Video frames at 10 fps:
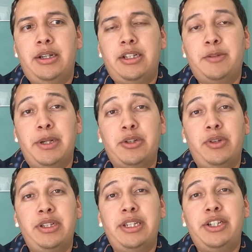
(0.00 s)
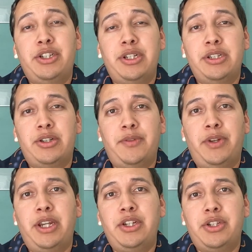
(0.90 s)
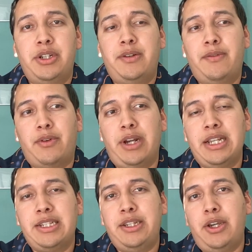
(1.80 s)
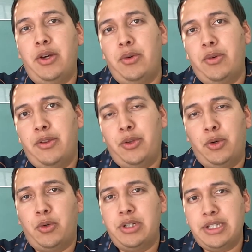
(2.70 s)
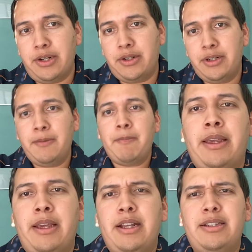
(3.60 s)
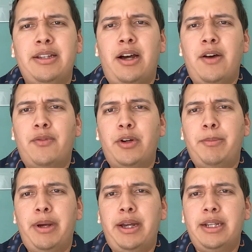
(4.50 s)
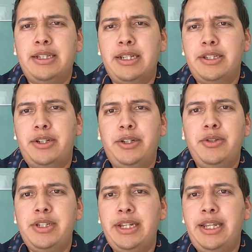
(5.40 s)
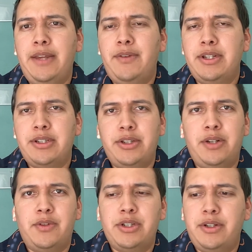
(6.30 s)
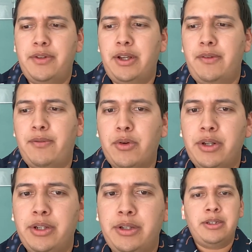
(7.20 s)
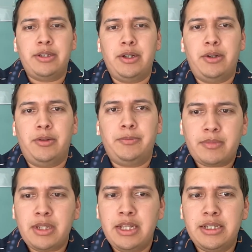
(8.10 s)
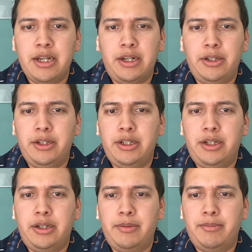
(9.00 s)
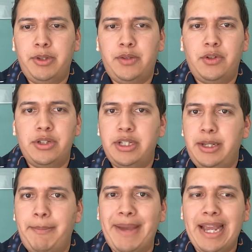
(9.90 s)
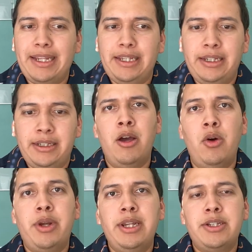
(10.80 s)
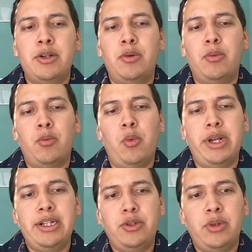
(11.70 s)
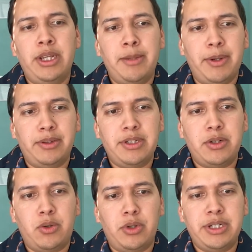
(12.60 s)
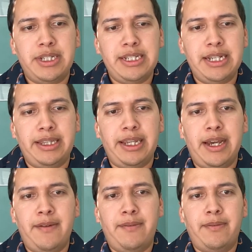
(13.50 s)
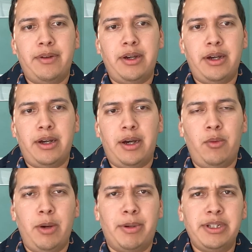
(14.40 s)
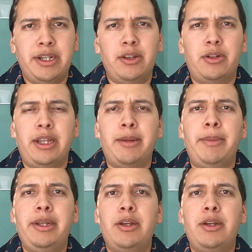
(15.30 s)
specialization certification for SEO through Coursera. It's offered by, it says here, UC Davis, University of California. So it's got a good university backing. Okay, so what I do like about this course is that they have a particular like mini